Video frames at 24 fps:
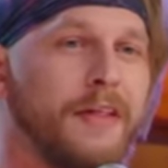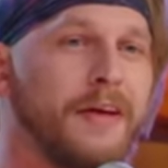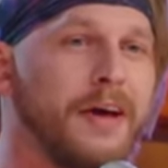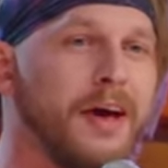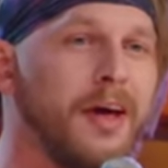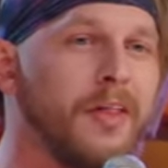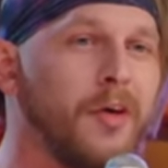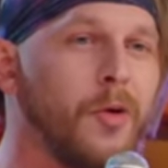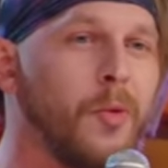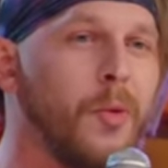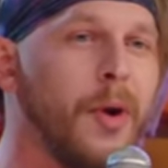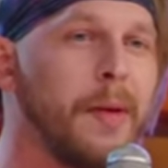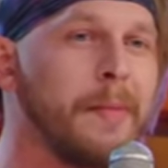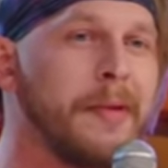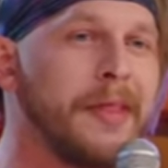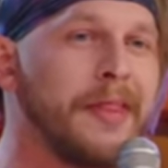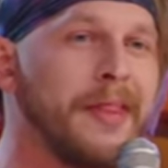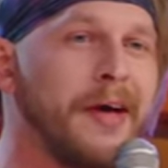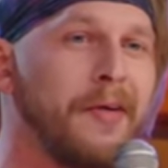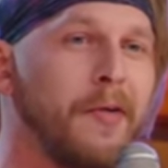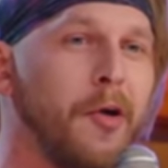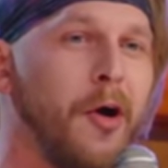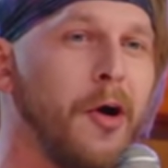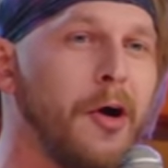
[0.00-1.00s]
all the other
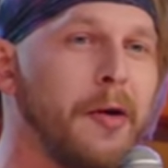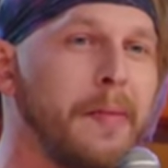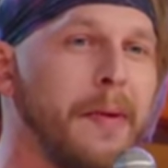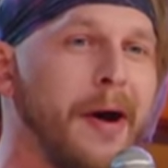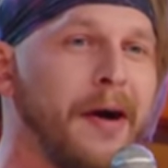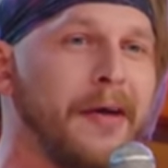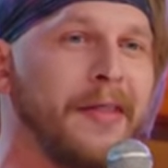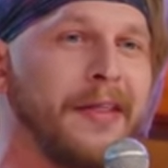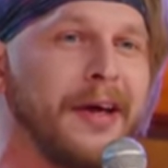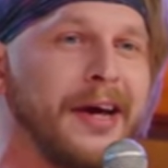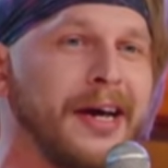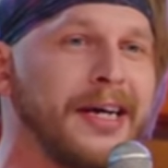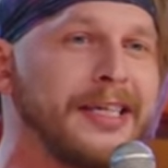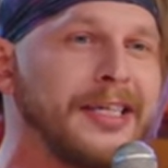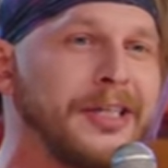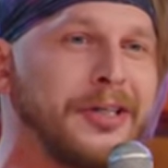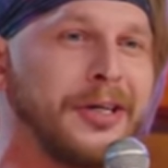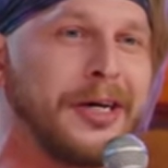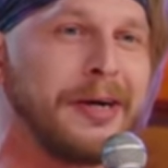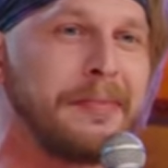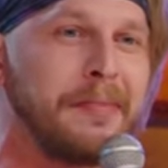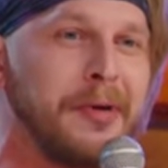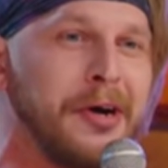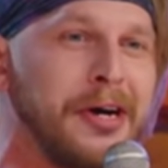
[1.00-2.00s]
women they wrote about in the
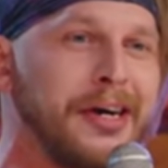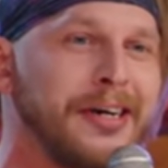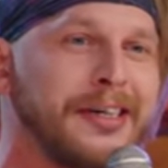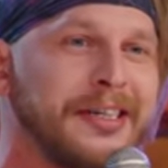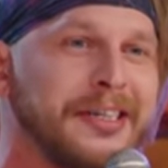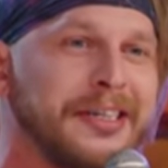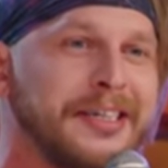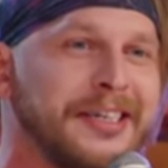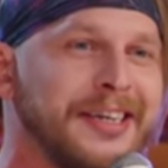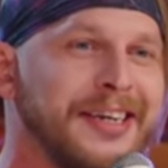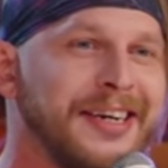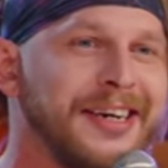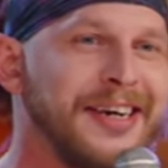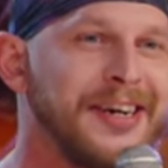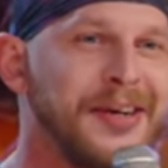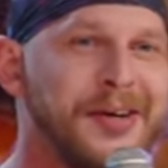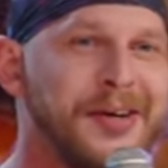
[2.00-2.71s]
history books.